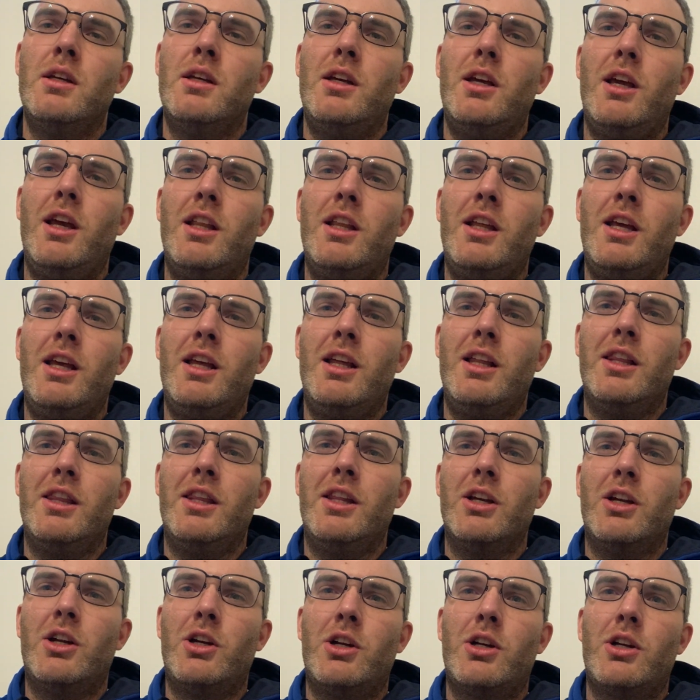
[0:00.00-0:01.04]
And then
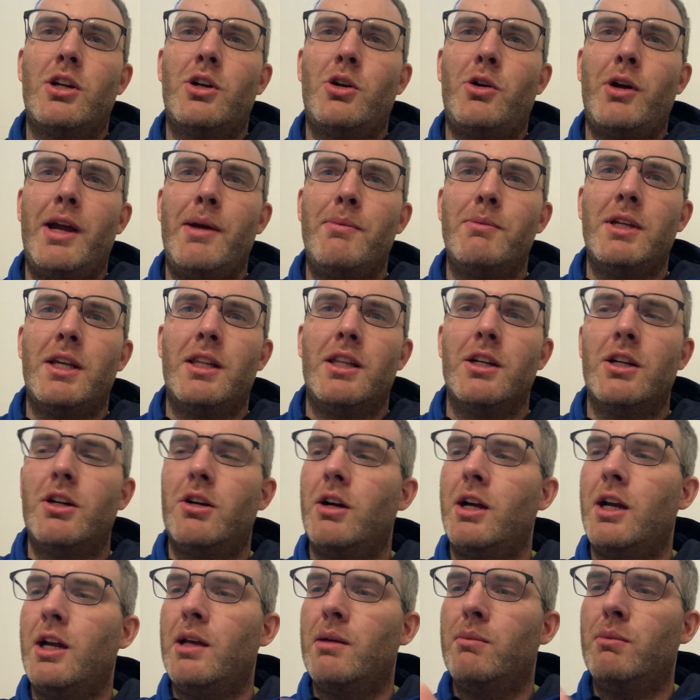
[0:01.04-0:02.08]
the creme de la
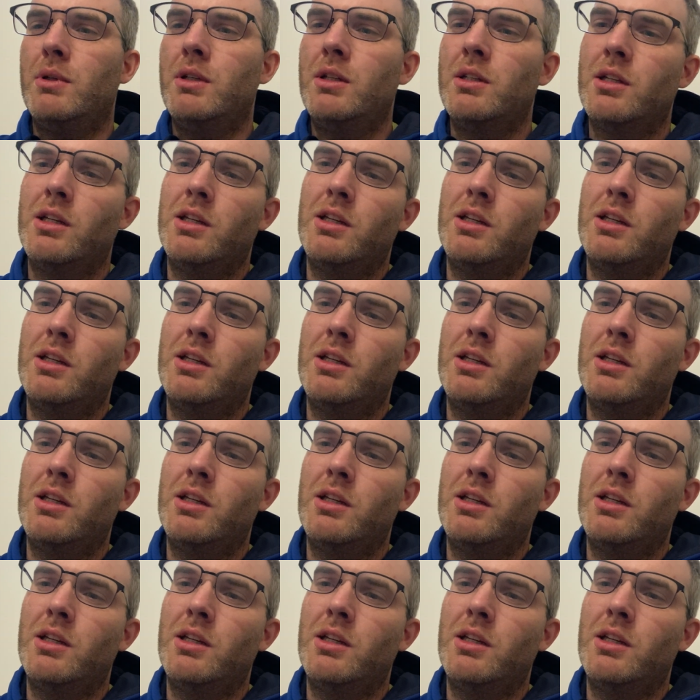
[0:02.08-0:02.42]
creme,